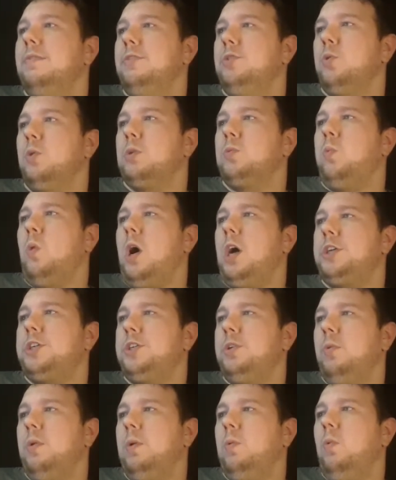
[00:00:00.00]
George
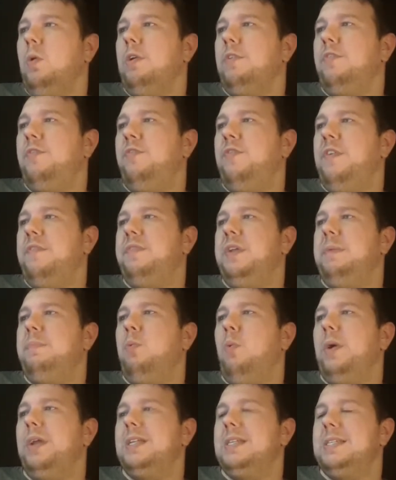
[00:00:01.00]
Washington only won
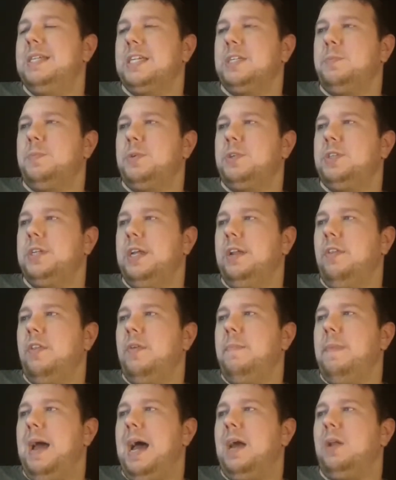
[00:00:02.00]
50.6% of
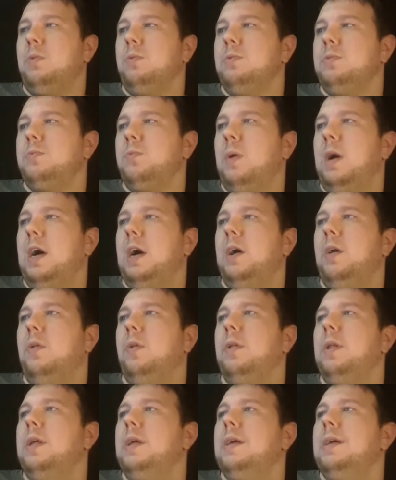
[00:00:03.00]
the battles,
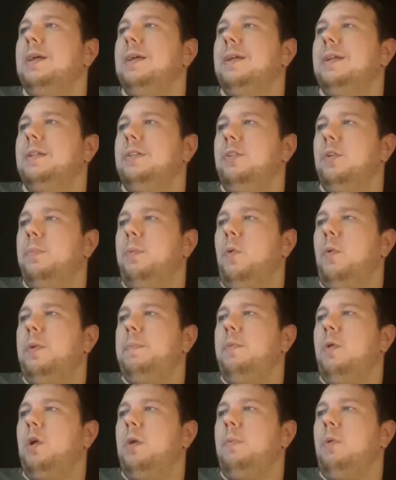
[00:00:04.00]
while
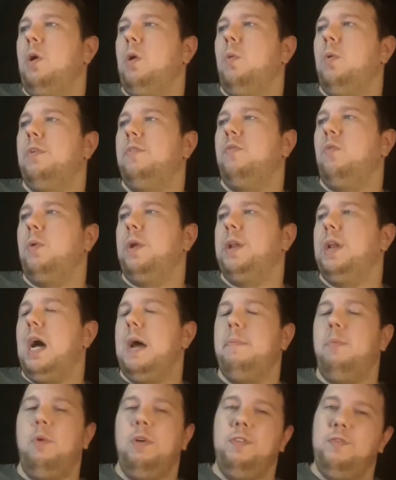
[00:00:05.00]
Napoleon Bonaparte won
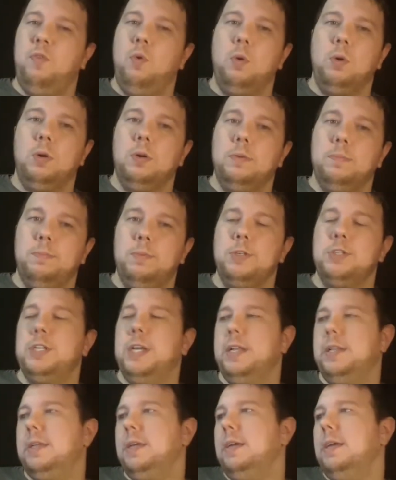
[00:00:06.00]

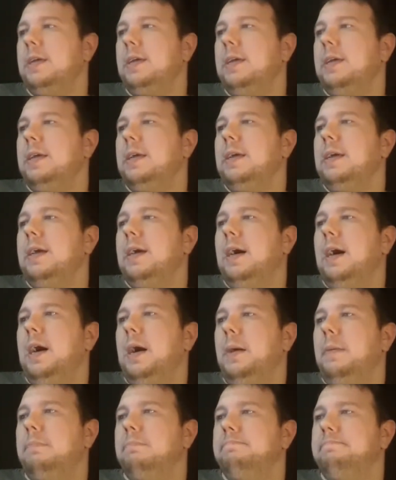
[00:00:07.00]

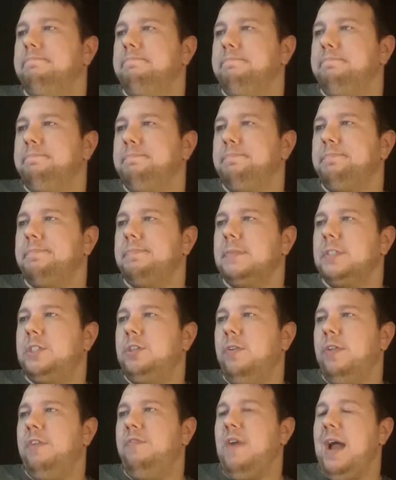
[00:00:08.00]
49.4%.
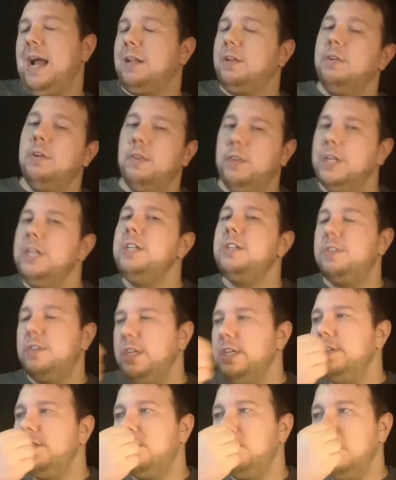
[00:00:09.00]
So they factor
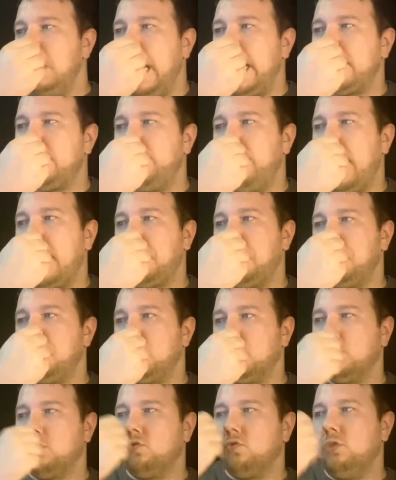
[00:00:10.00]
these X factors
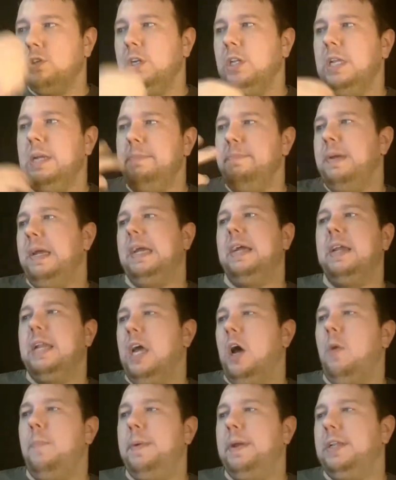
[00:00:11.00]
are really big in
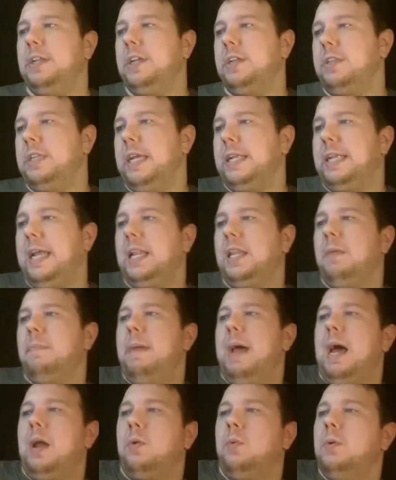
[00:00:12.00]
helping dictate the
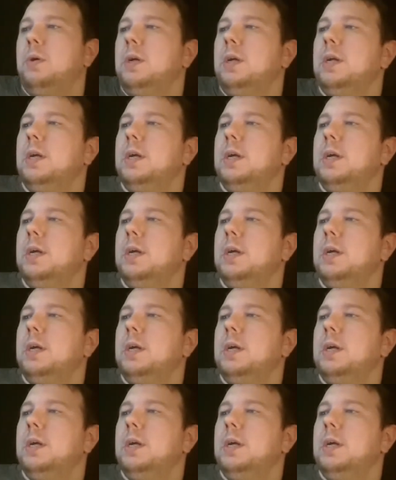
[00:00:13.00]
battle.